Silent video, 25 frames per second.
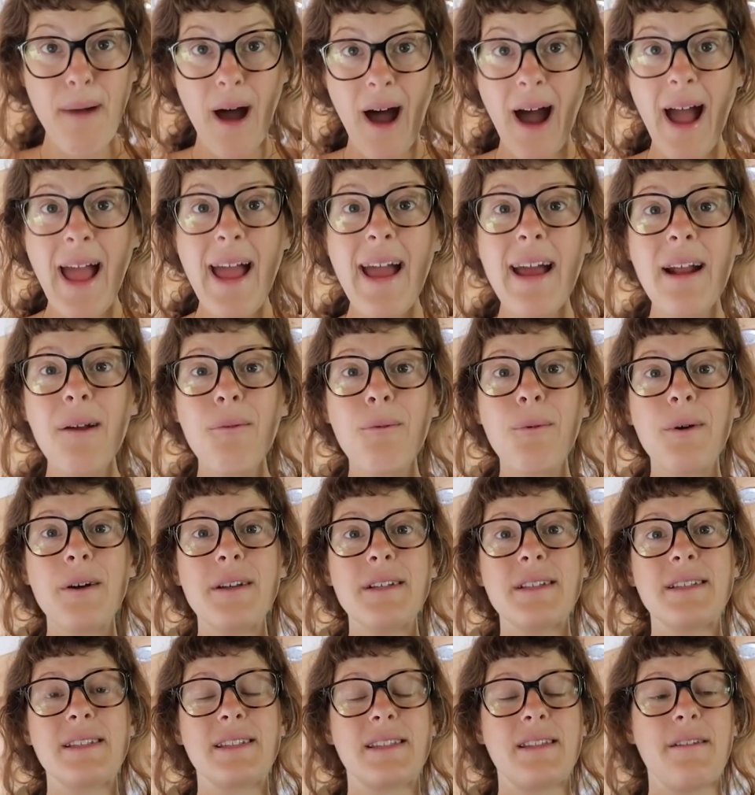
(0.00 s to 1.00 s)
might
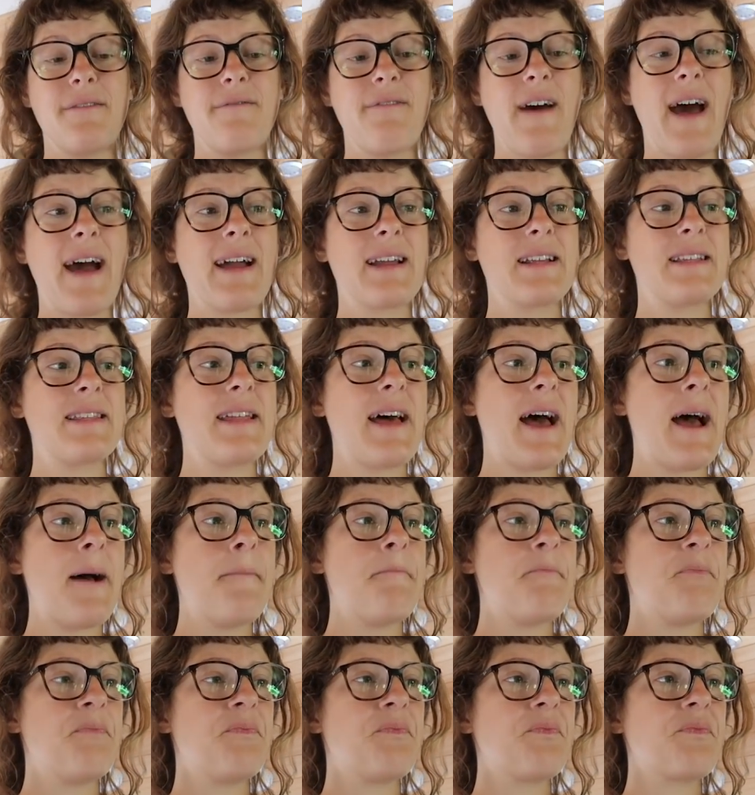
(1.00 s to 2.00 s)
was the fact that